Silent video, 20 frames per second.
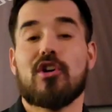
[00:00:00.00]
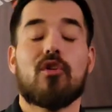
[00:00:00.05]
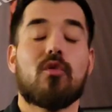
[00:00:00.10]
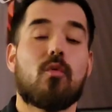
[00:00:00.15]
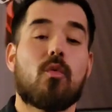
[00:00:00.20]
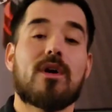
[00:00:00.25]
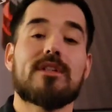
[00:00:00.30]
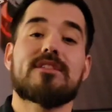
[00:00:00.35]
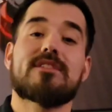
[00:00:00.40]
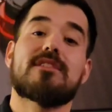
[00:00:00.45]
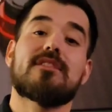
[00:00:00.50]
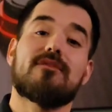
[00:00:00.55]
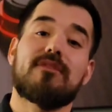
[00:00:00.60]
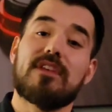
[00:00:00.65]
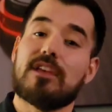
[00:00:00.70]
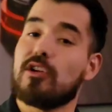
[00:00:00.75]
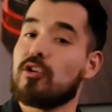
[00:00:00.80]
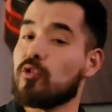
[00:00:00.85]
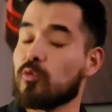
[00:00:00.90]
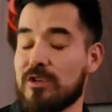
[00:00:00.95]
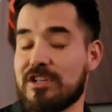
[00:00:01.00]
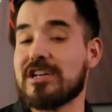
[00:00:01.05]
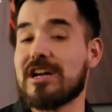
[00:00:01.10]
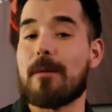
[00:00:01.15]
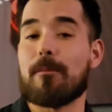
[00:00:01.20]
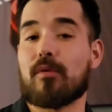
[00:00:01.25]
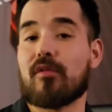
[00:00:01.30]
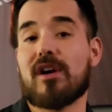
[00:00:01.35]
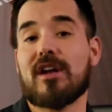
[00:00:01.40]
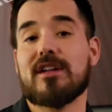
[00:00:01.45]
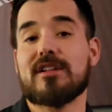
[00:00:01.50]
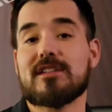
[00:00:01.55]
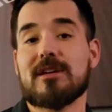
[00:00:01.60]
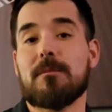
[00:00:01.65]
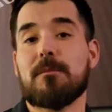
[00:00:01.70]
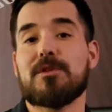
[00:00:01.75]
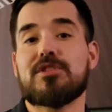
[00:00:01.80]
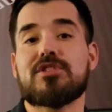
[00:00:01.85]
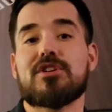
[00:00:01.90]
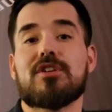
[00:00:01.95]
once the vehicle reached operating
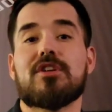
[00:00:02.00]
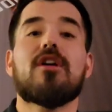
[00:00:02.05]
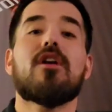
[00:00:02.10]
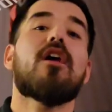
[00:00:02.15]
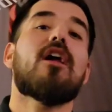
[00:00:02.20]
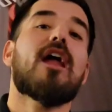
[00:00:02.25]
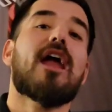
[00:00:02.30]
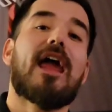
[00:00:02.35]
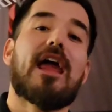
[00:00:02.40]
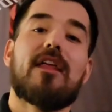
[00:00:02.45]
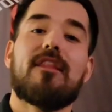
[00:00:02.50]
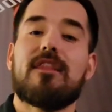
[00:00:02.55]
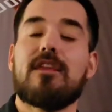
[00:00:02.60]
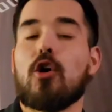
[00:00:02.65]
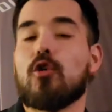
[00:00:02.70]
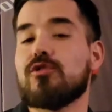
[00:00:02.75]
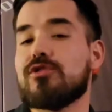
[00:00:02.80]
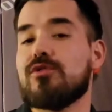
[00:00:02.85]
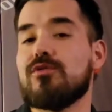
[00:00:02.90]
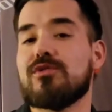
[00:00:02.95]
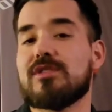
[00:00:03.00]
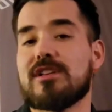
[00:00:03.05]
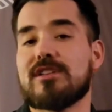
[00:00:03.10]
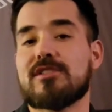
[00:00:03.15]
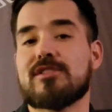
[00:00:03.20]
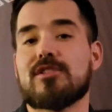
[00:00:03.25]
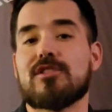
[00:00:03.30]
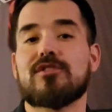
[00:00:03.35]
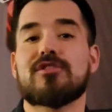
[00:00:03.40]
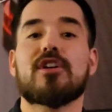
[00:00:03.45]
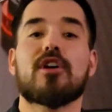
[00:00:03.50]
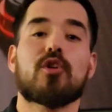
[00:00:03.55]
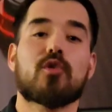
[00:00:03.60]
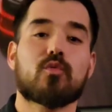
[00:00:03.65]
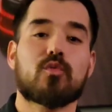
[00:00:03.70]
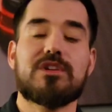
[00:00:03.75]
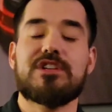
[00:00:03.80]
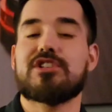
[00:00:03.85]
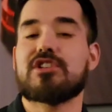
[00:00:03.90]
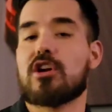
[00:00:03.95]
temperature and the O2 sensors
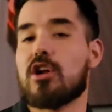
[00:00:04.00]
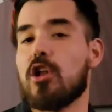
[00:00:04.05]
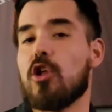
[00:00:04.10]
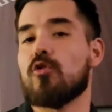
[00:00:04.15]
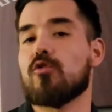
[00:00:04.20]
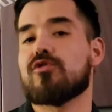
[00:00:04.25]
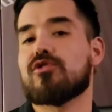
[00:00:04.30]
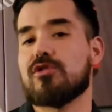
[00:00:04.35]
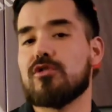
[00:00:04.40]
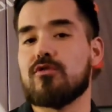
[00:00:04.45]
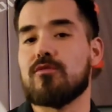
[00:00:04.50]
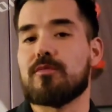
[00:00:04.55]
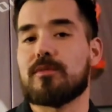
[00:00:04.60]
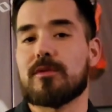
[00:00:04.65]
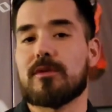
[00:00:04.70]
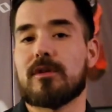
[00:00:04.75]
reached closed loop.